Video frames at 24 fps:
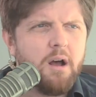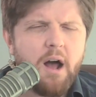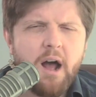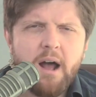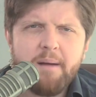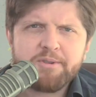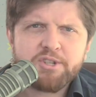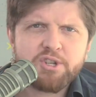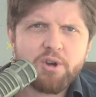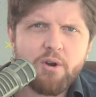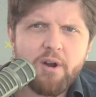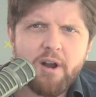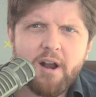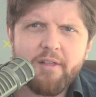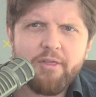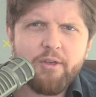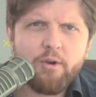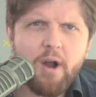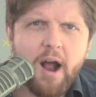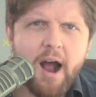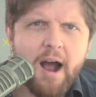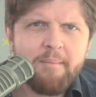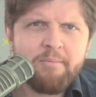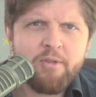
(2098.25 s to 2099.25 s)
I'm sorry,
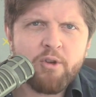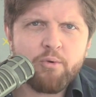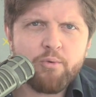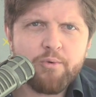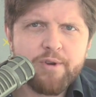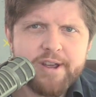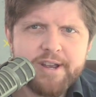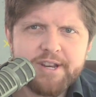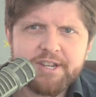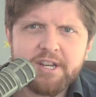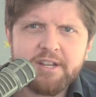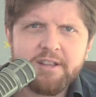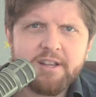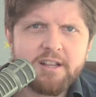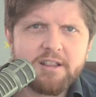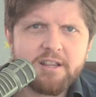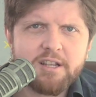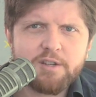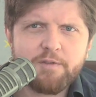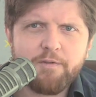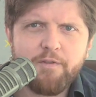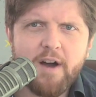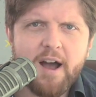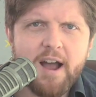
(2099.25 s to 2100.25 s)
I'm the reason that
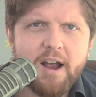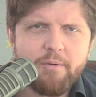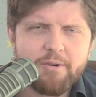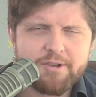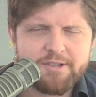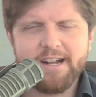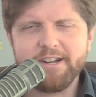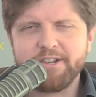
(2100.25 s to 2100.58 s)
this virus,